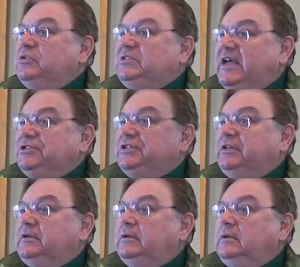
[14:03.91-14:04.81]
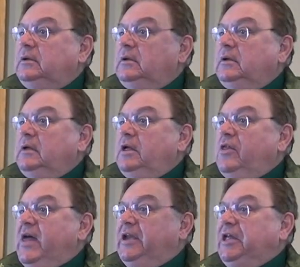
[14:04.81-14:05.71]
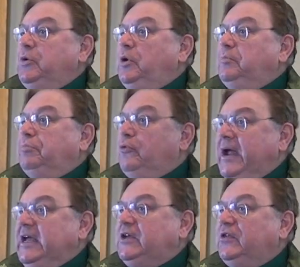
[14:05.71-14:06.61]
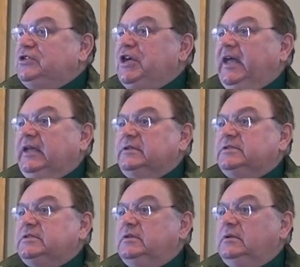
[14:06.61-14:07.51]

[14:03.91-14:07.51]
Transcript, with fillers: possession that he would break the chains